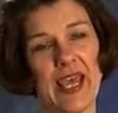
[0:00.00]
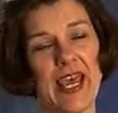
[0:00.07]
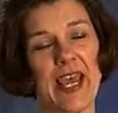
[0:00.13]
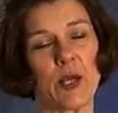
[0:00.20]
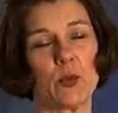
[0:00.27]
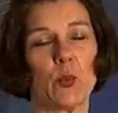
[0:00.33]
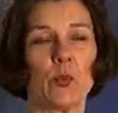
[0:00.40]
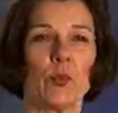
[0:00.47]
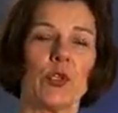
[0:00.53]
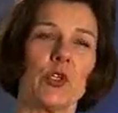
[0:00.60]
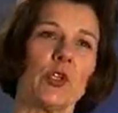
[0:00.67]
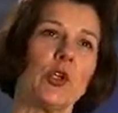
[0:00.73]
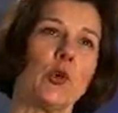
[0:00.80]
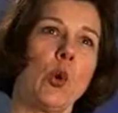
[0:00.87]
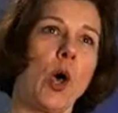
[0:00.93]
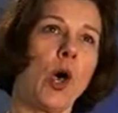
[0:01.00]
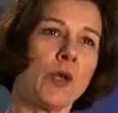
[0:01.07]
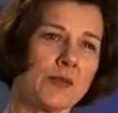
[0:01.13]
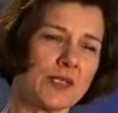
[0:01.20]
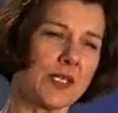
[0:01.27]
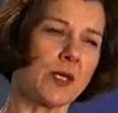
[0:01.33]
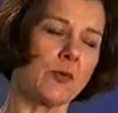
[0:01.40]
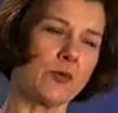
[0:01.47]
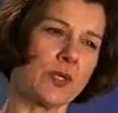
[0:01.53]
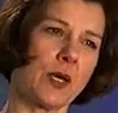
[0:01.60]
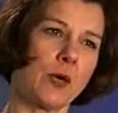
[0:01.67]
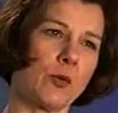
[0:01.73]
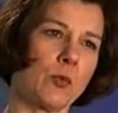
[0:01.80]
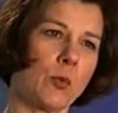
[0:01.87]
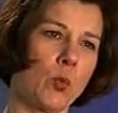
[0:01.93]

And you also, though,